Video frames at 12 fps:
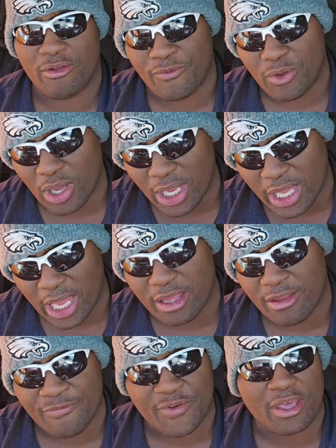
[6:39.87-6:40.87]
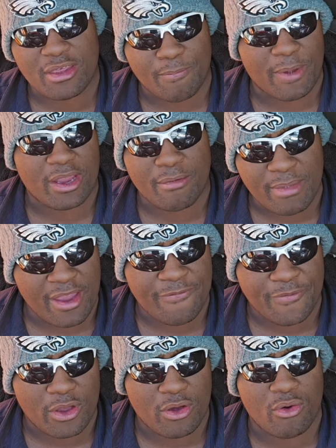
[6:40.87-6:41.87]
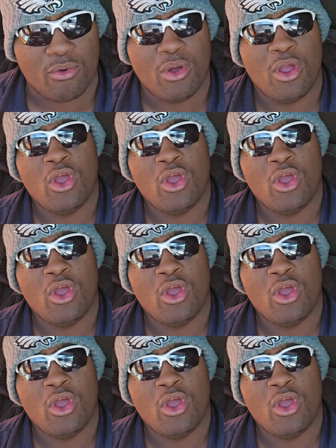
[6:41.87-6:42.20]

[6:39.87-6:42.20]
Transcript: If you can get in the face of Baker Mayfield,